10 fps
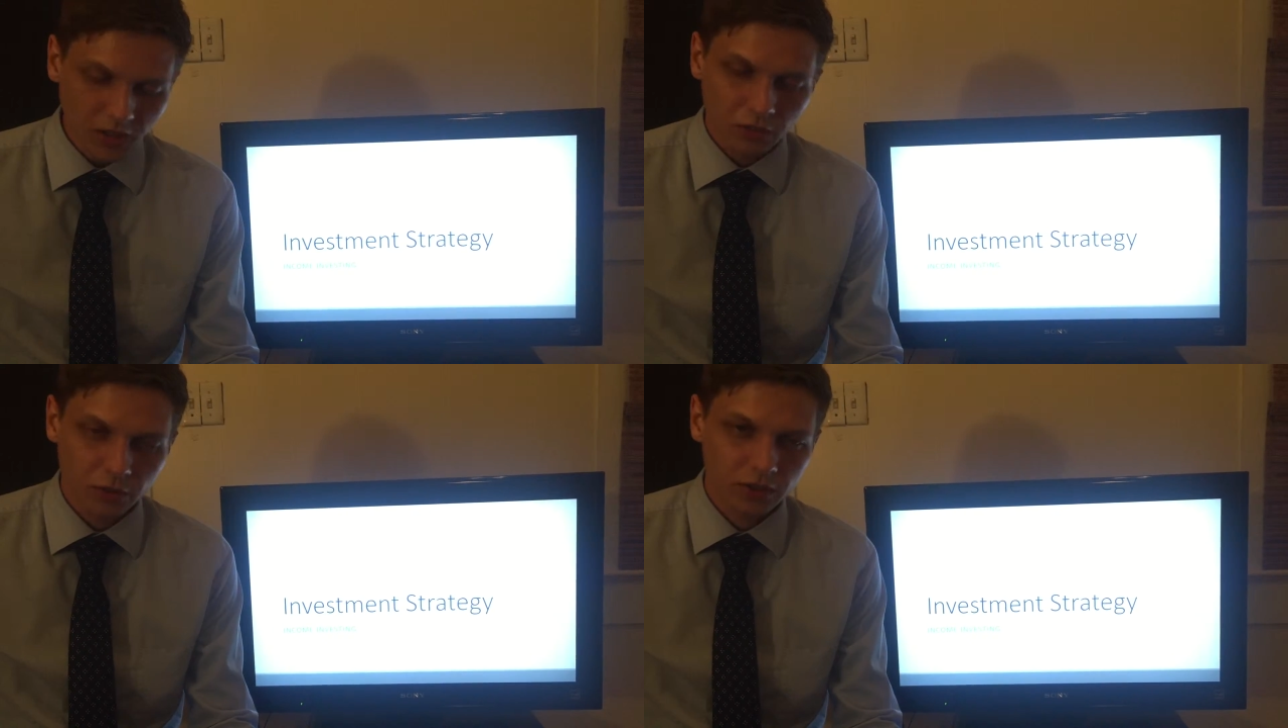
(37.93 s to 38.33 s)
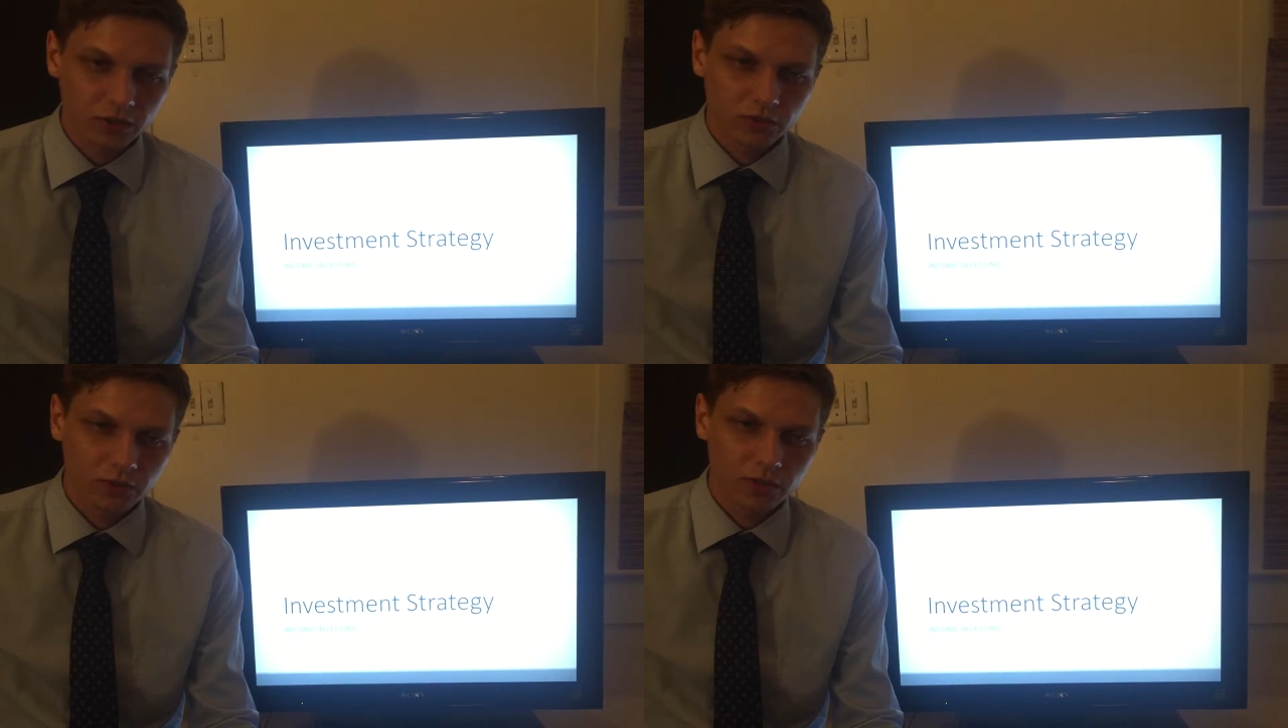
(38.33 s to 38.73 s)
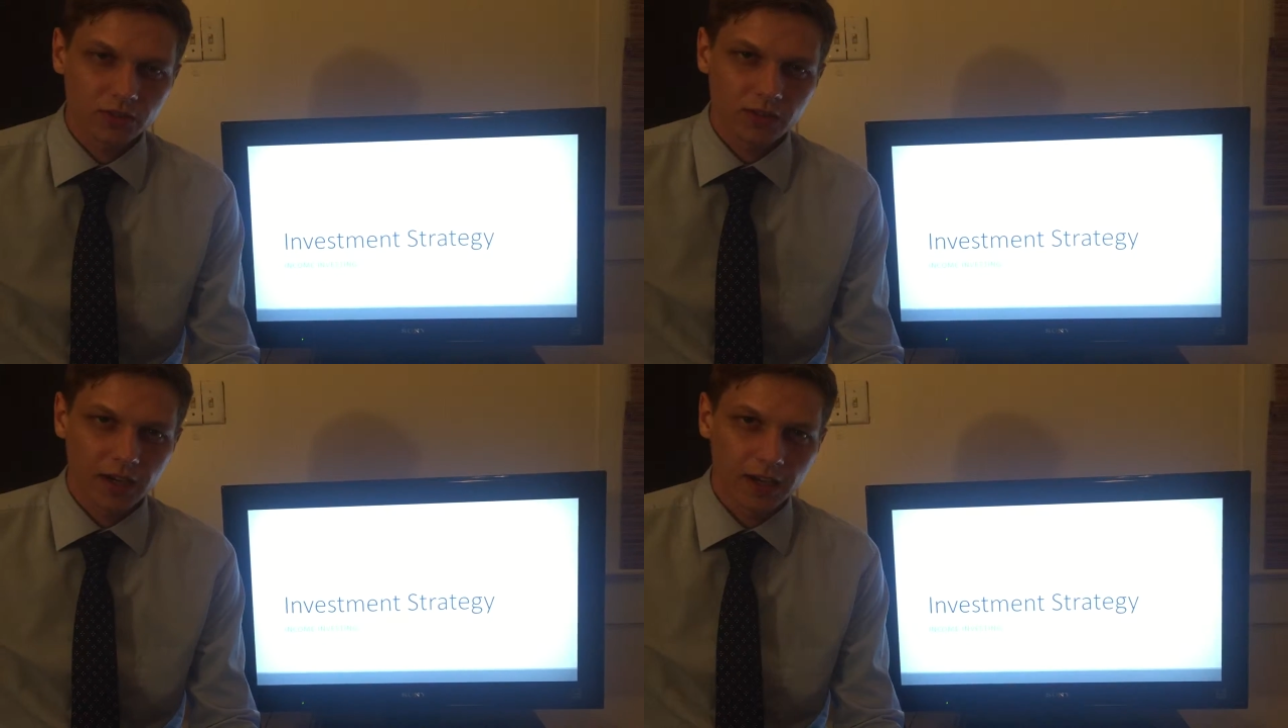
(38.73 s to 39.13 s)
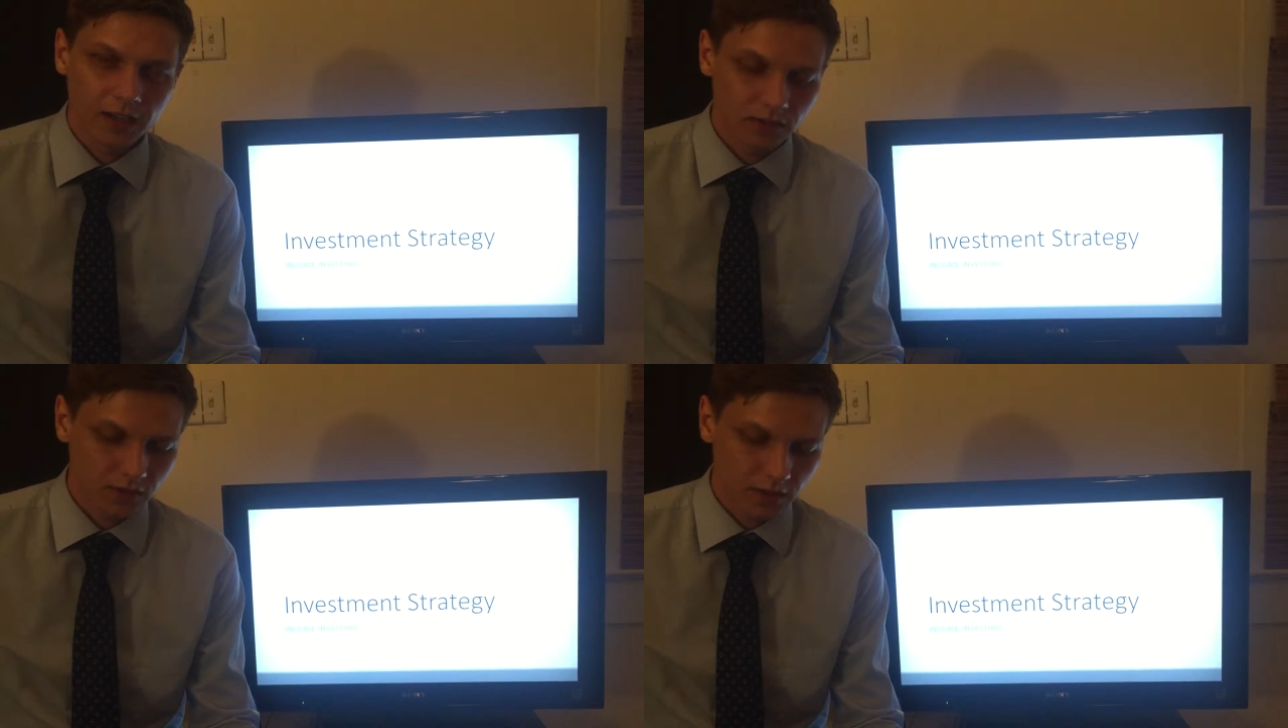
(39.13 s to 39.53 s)
reached a certain
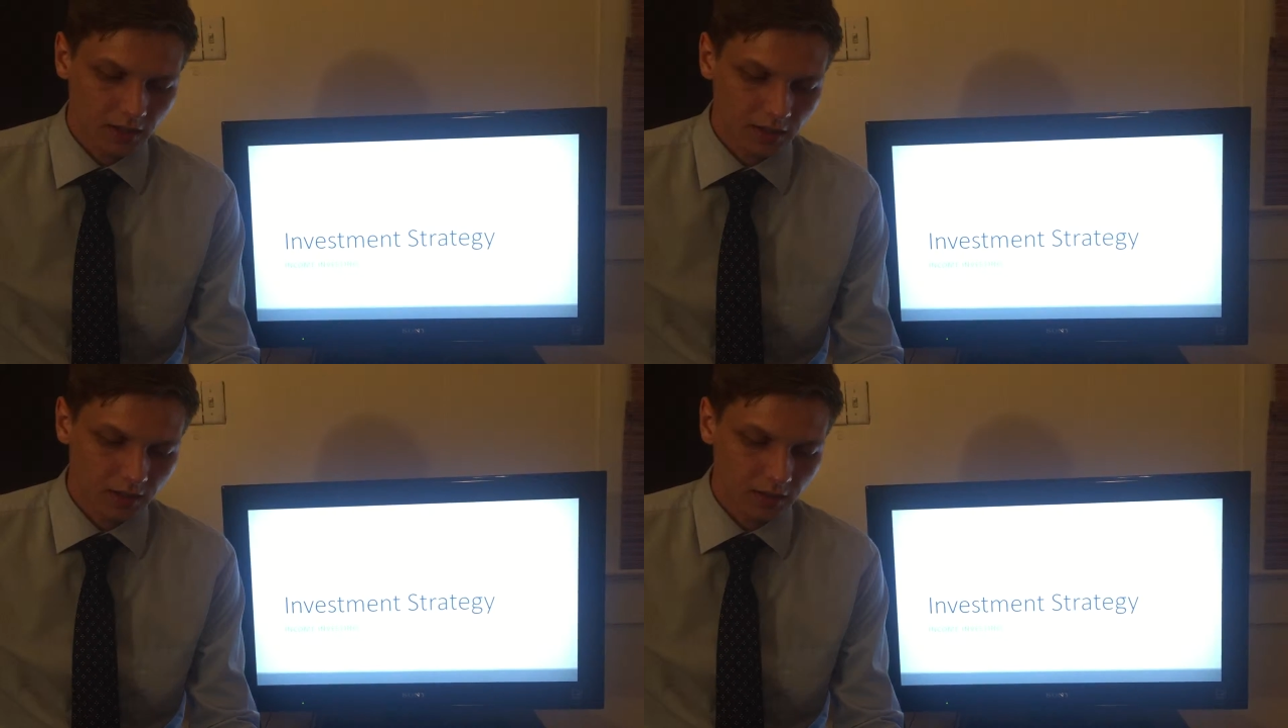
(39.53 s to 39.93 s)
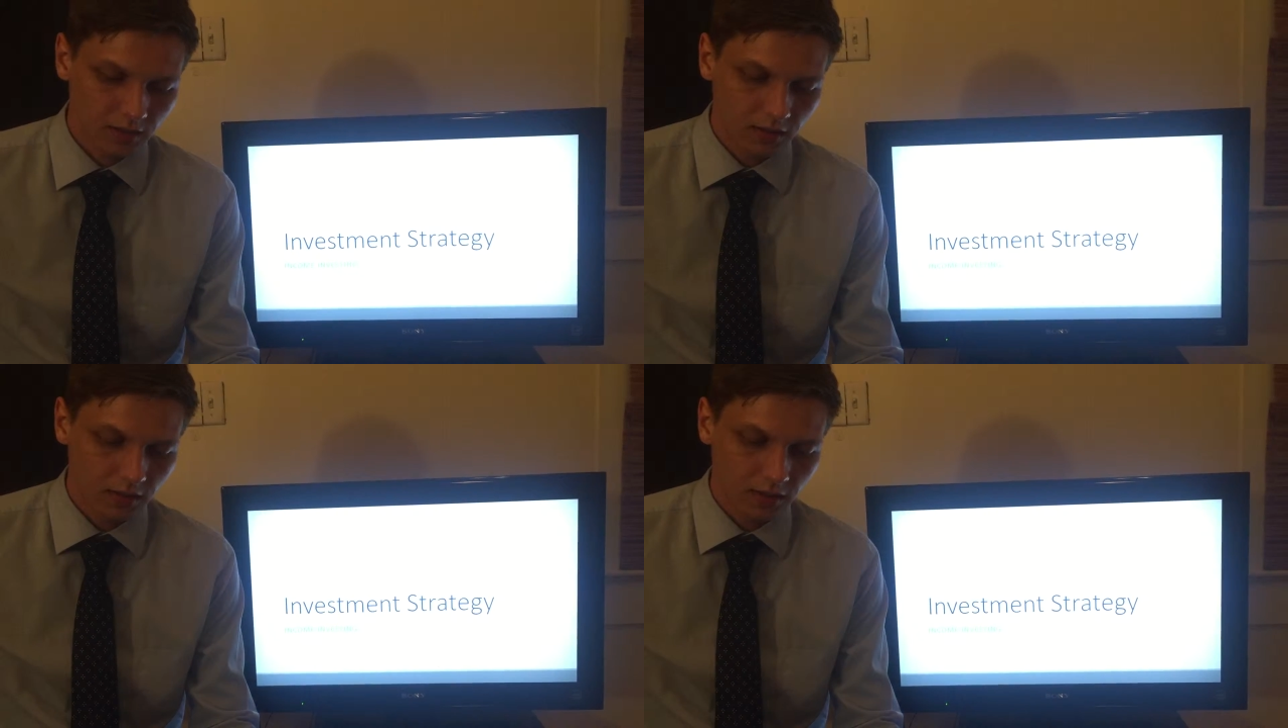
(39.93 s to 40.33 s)
size and